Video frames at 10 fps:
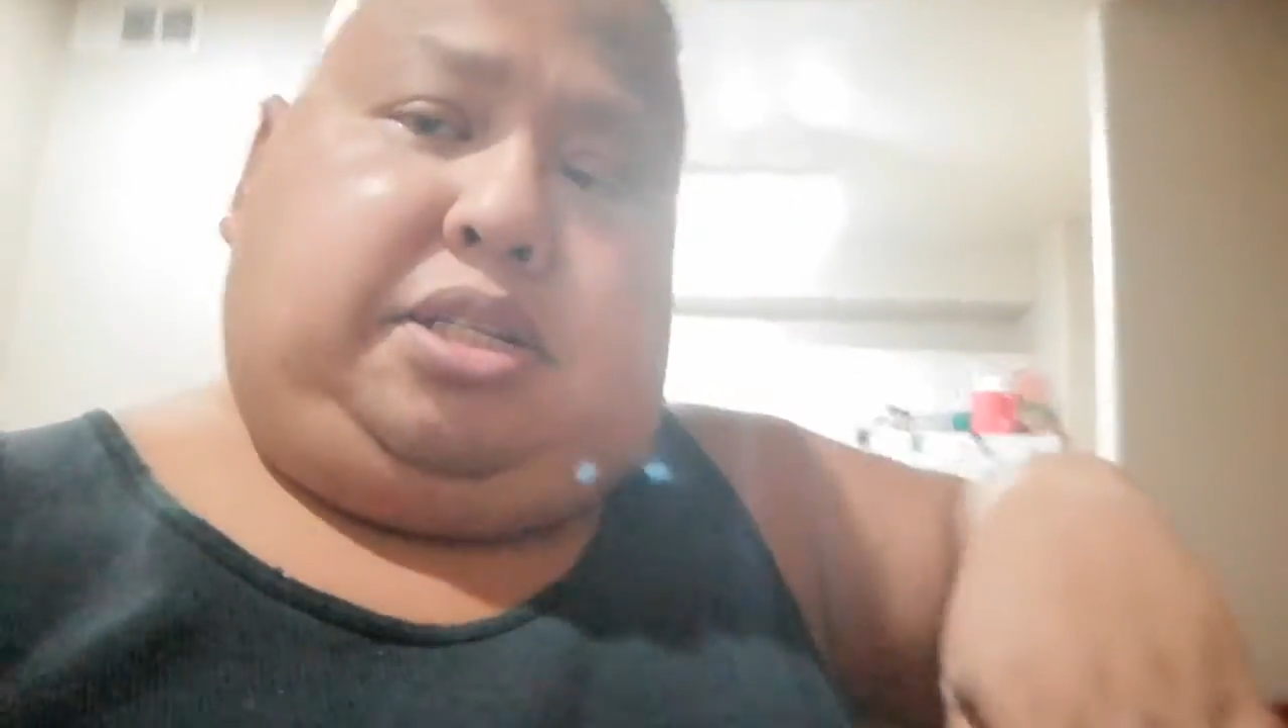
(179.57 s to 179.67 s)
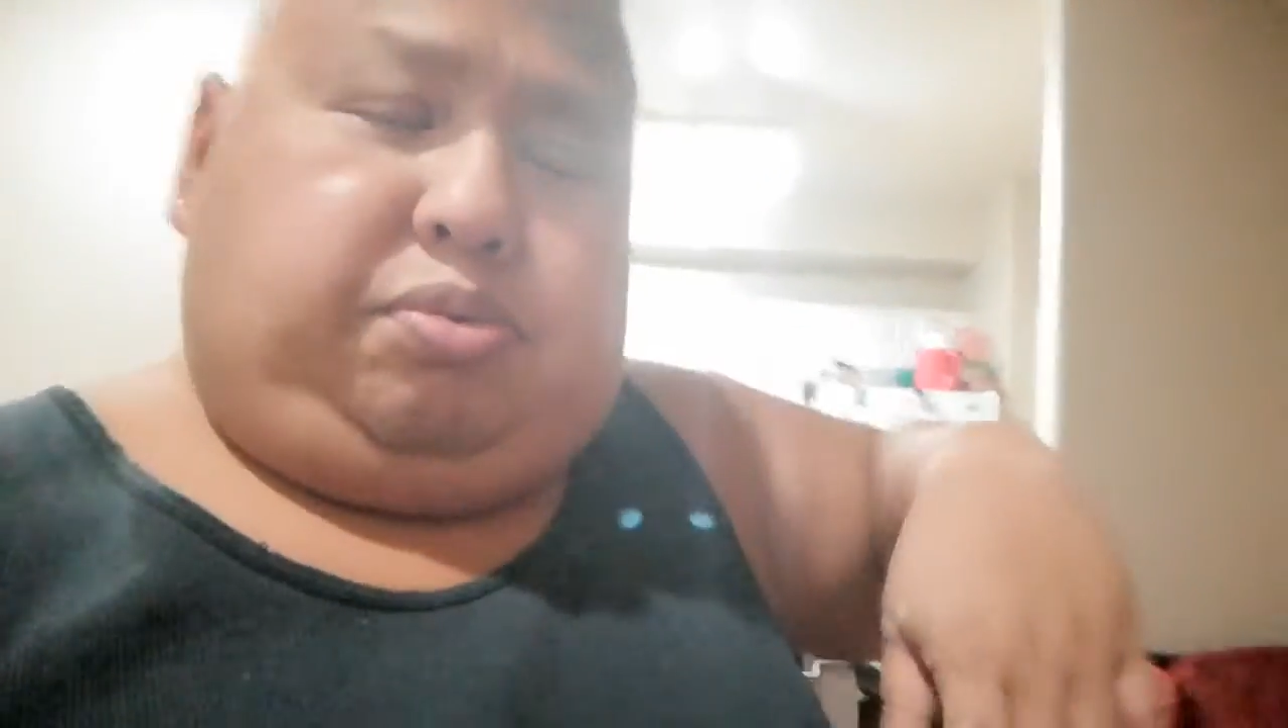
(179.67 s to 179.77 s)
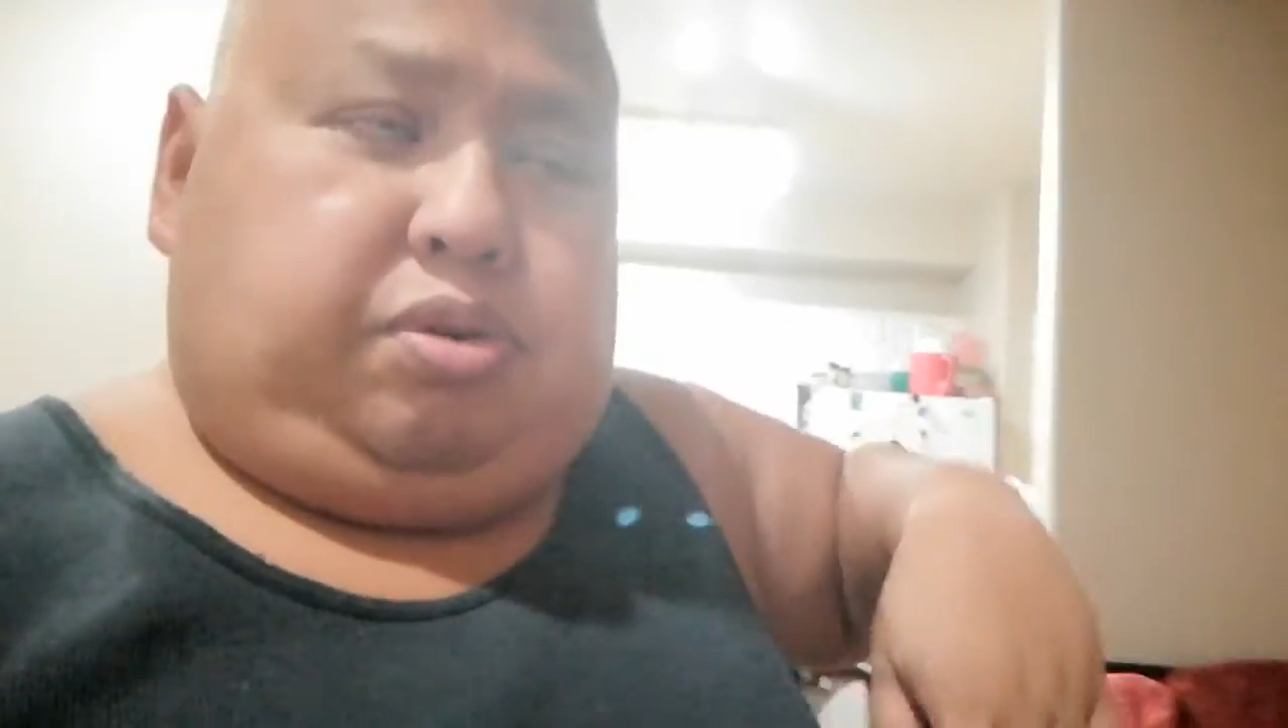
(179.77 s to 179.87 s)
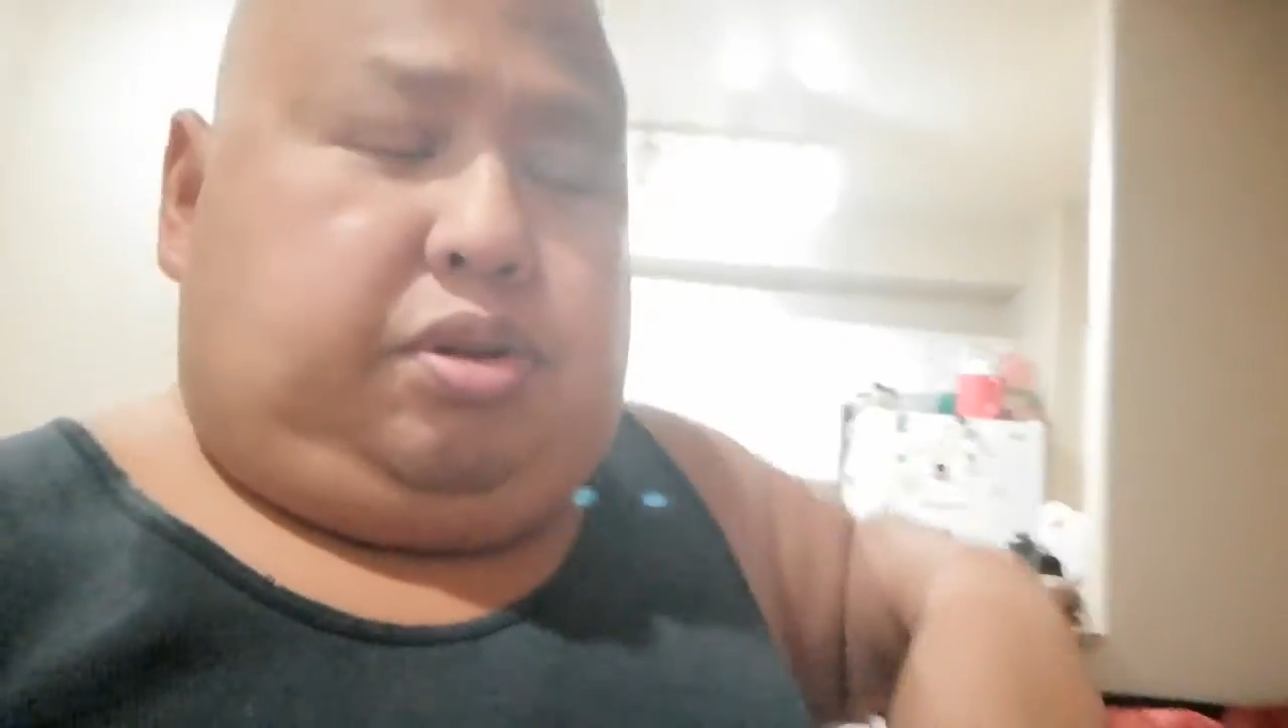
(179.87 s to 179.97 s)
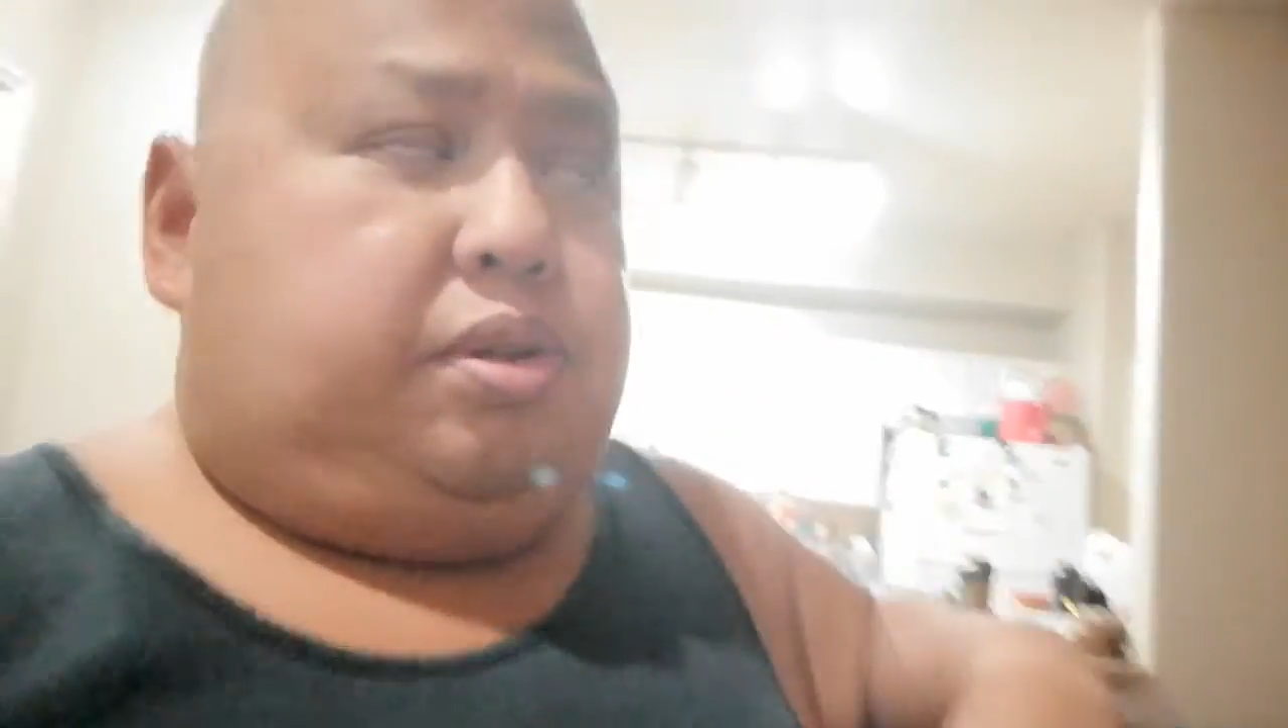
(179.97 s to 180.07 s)
in
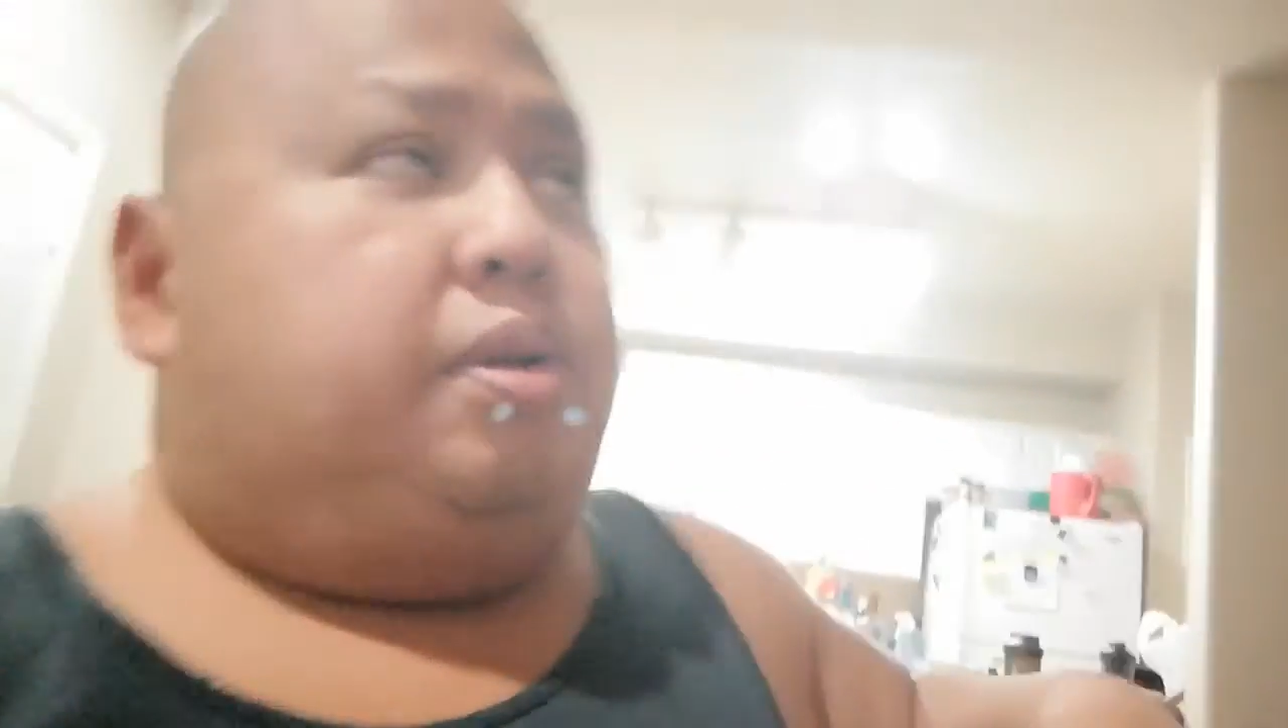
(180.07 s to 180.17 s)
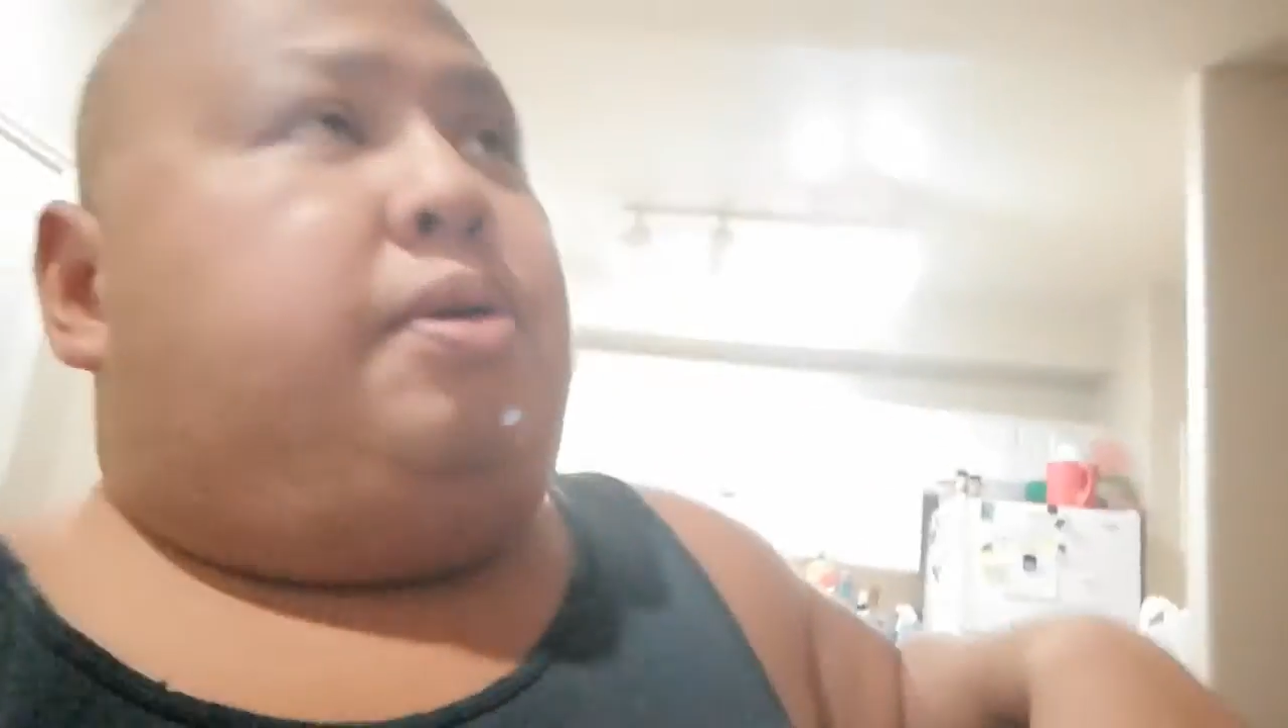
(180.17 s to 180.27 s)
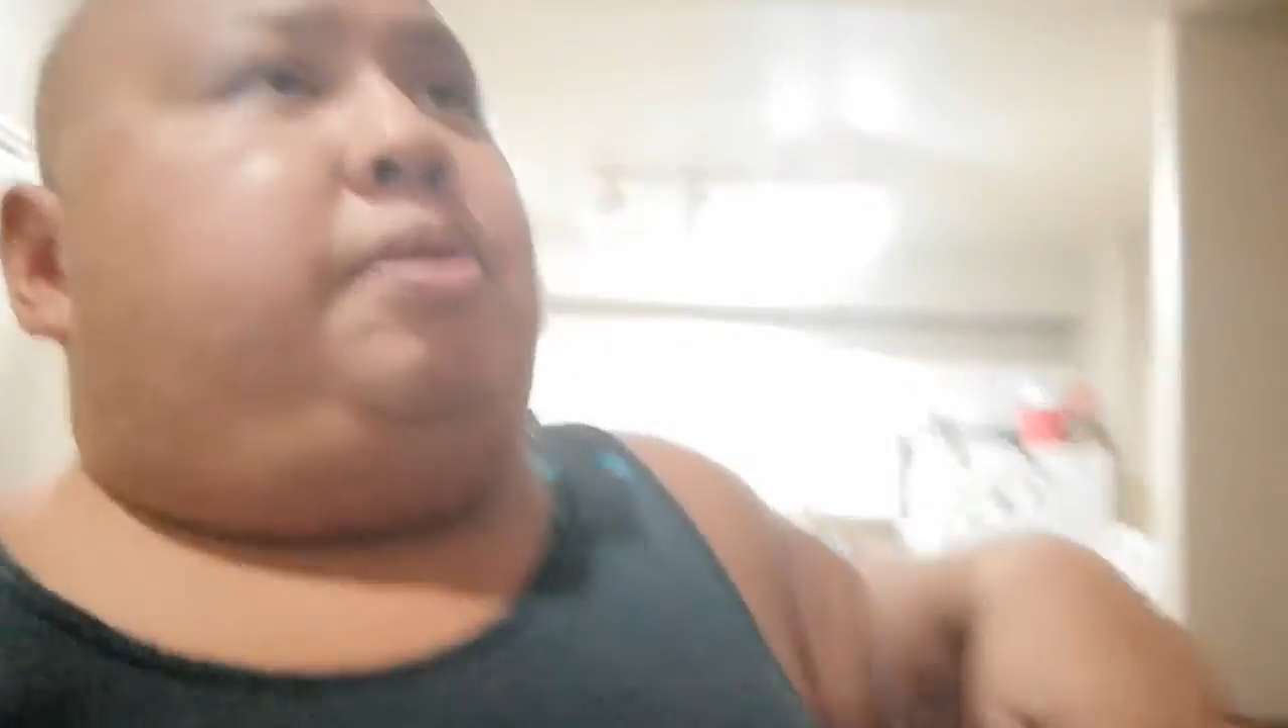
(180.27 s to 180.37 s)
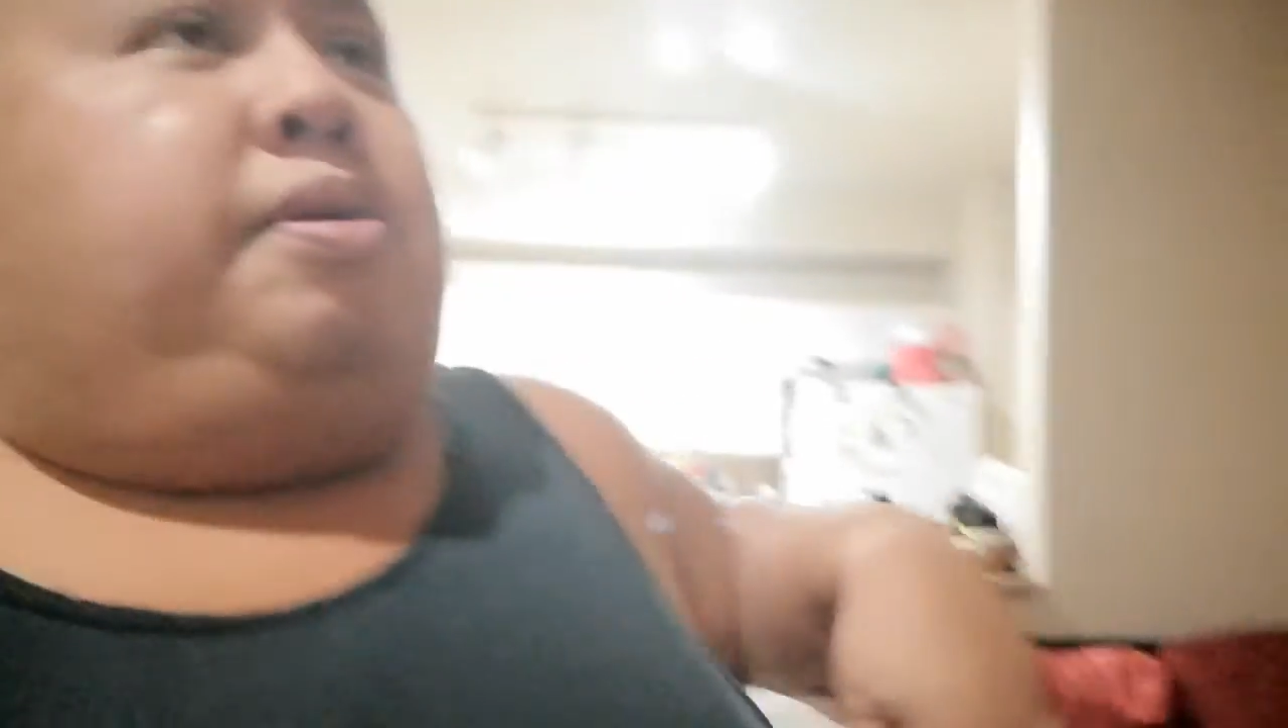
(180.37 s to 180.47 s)
this world.